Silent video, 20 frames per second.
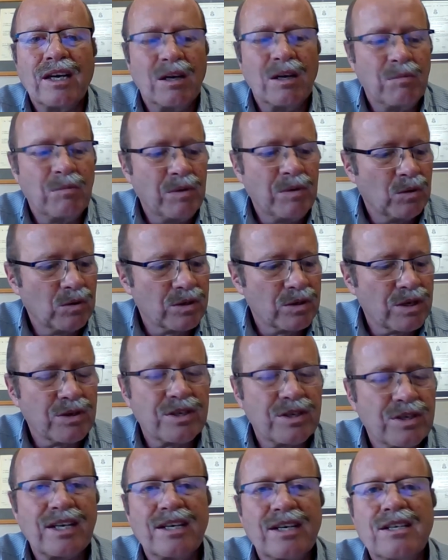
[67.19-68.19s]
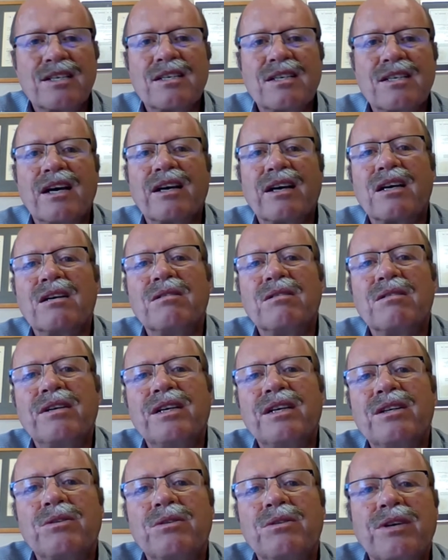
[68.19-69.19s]
can we also say
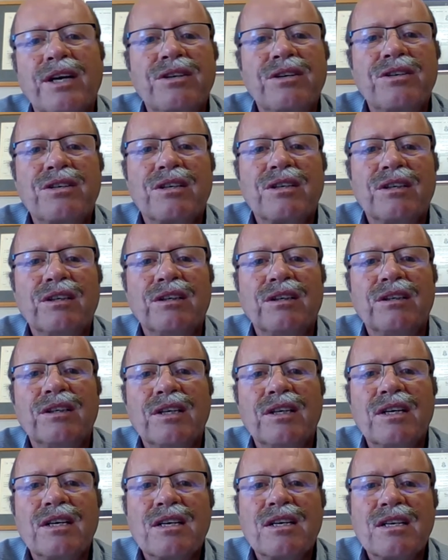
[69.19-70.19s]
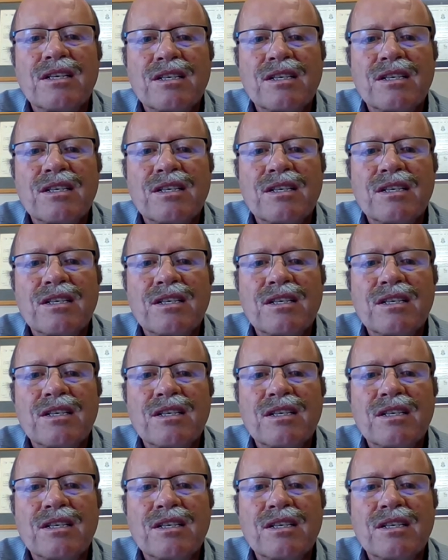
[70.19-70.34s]
psycho-educational